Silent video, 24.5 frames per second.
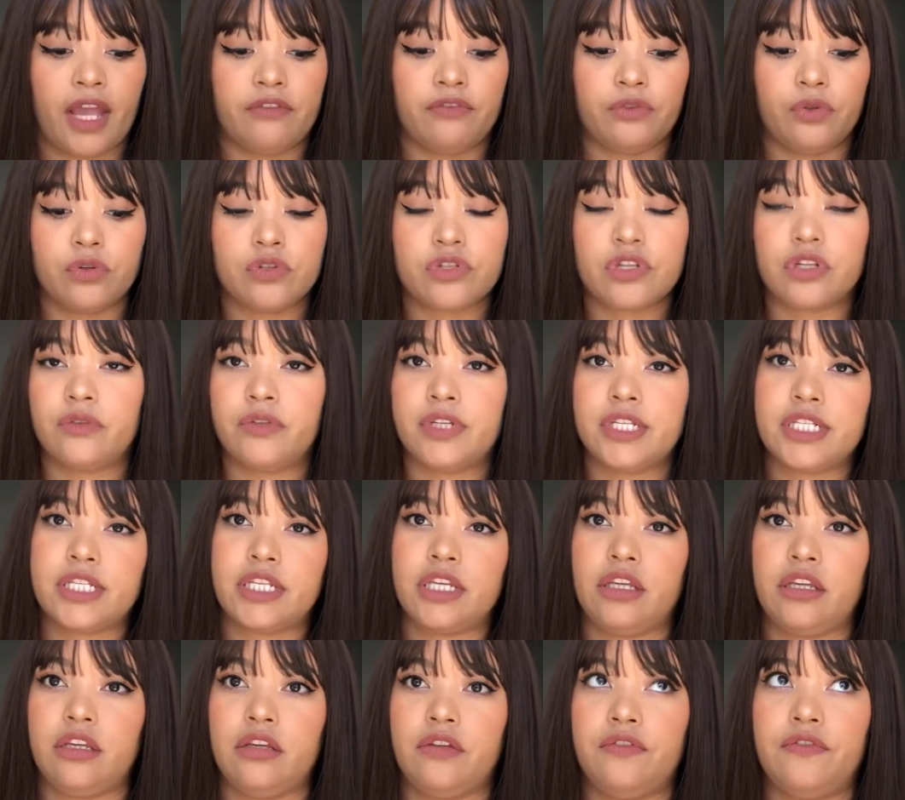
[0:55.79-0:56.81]
I've also
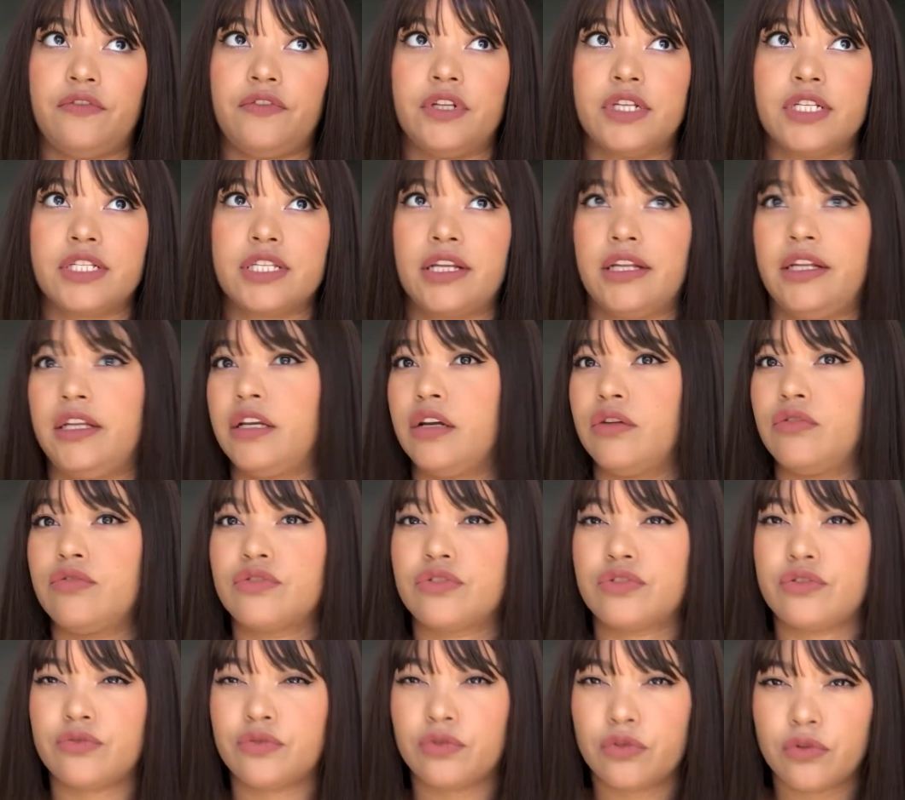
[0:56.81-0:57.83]
received silicone
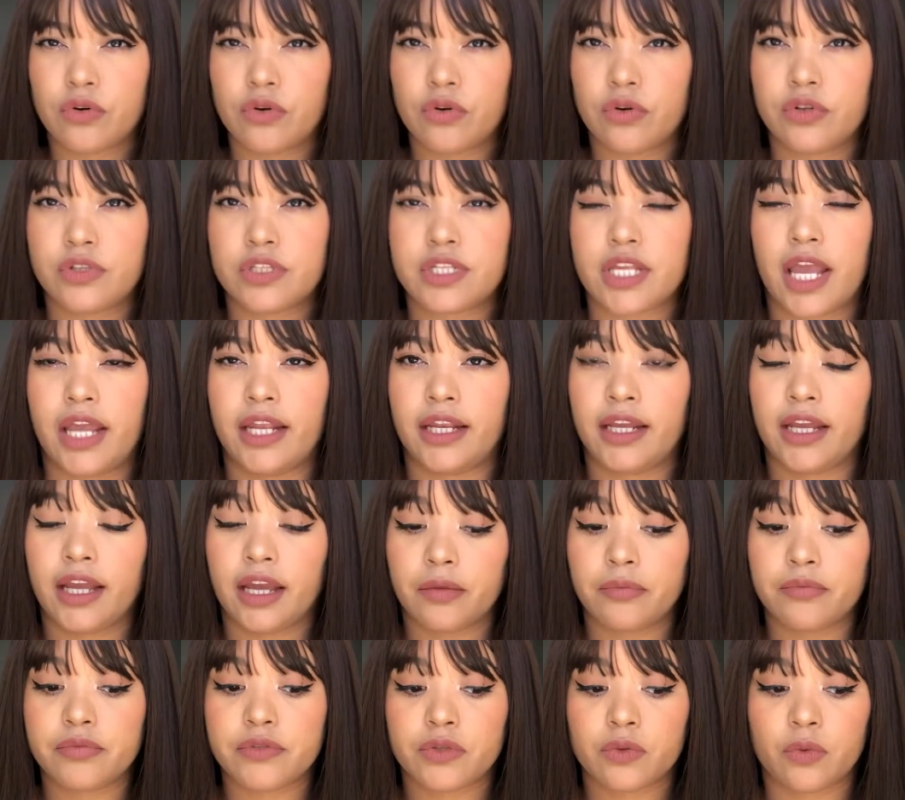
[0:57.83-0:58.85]
straws and
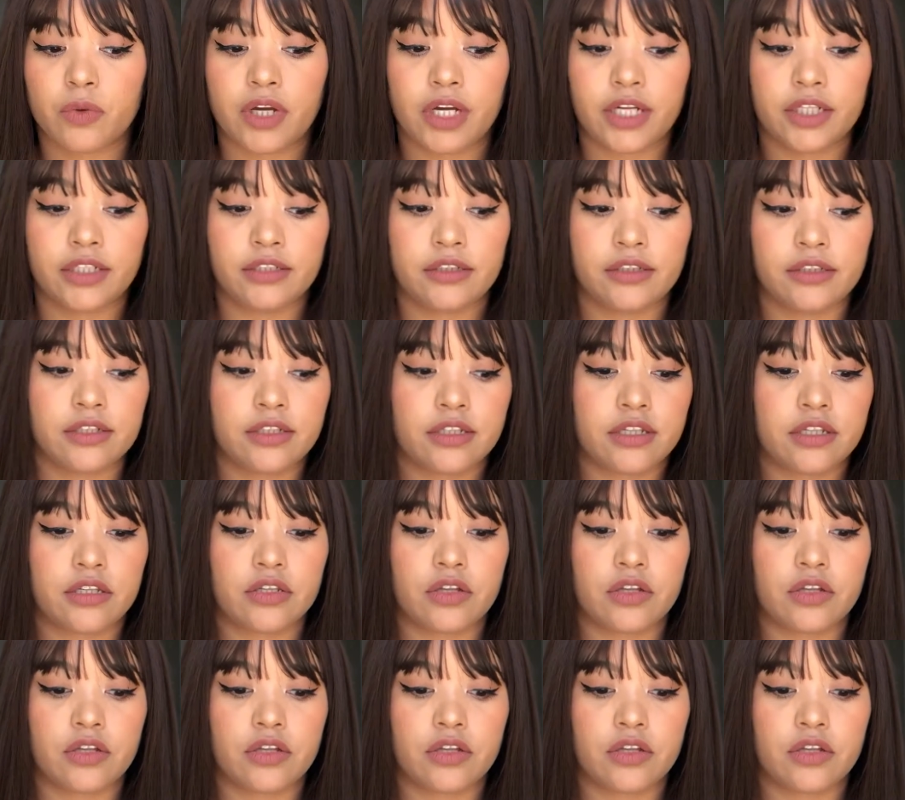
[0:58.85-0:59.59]
cups ones,